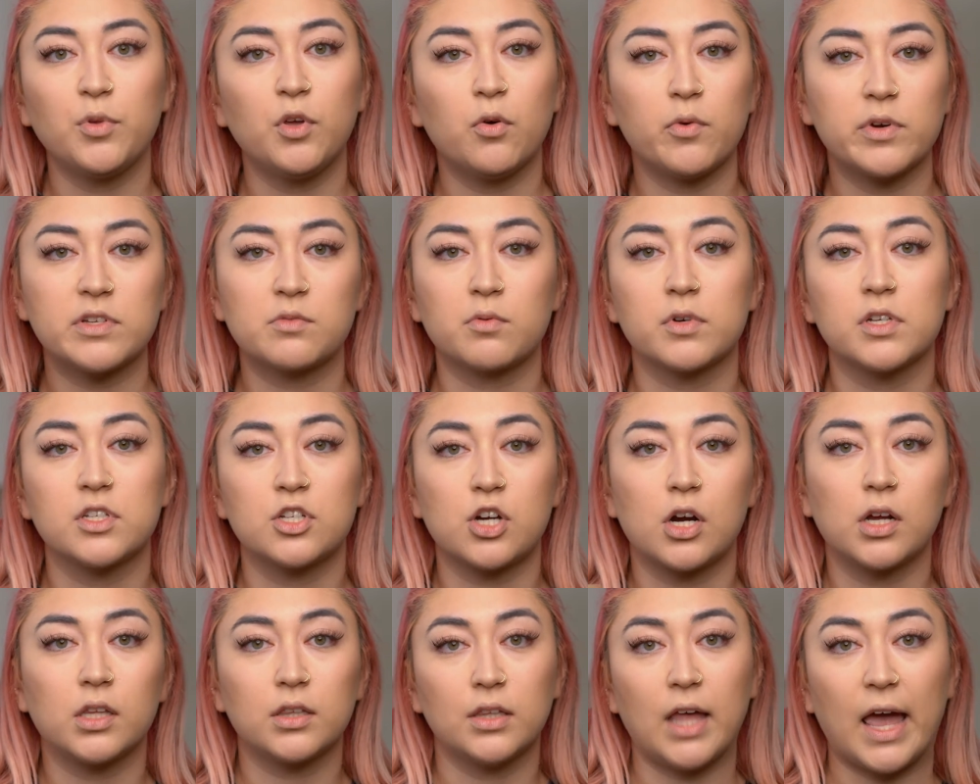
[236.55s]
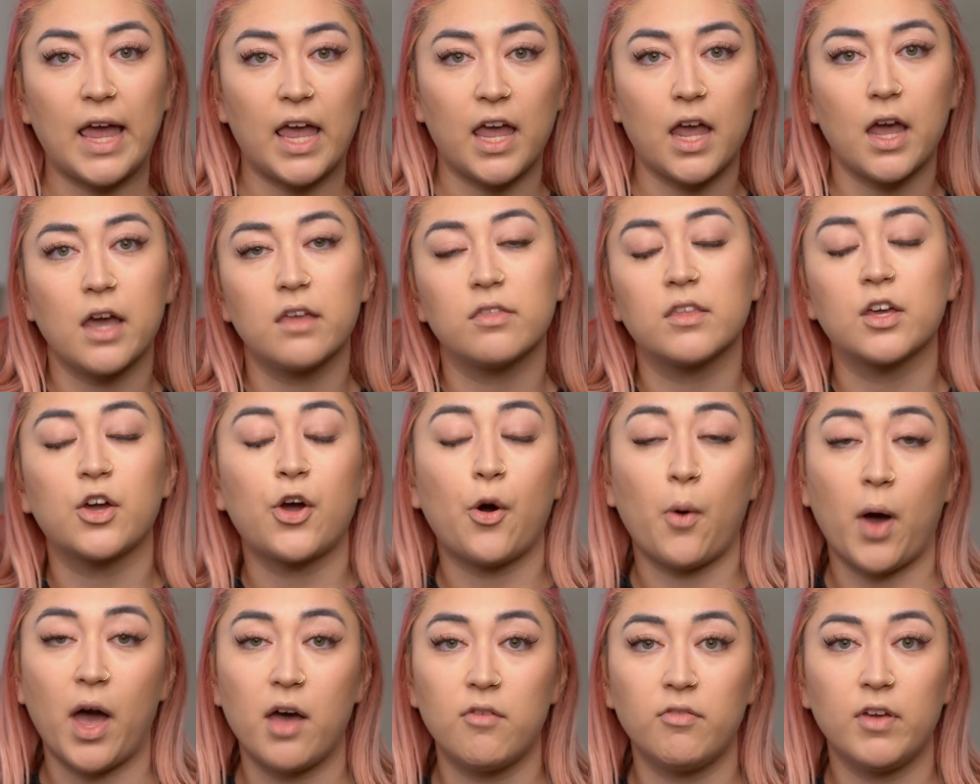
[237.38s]
You always want to start light and then
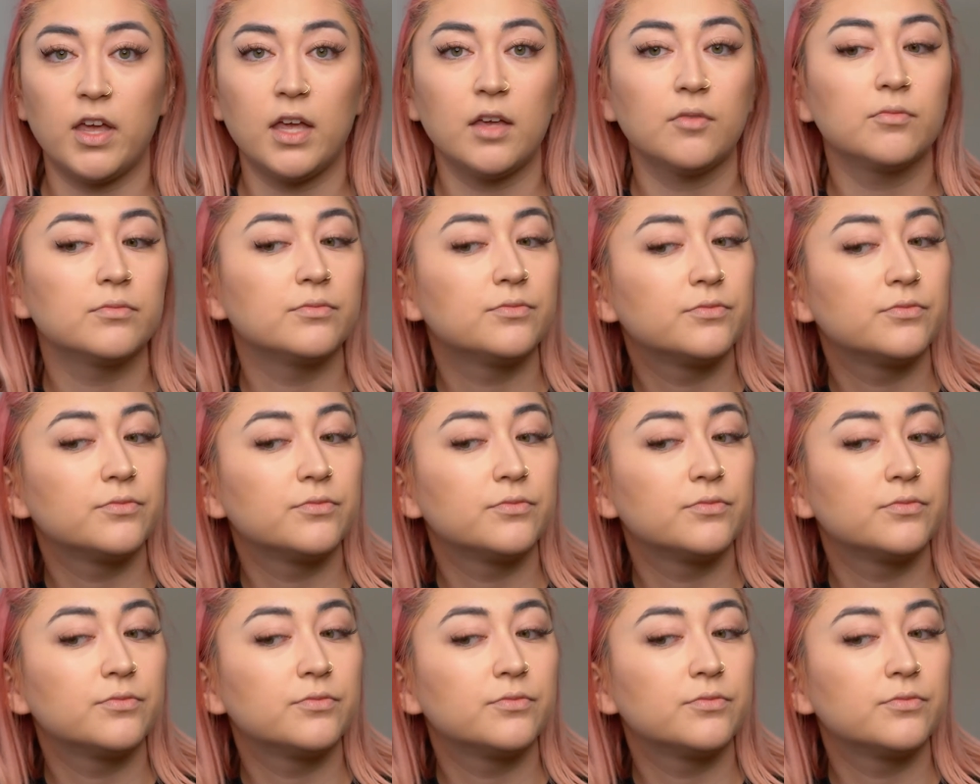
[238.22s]
go heavy.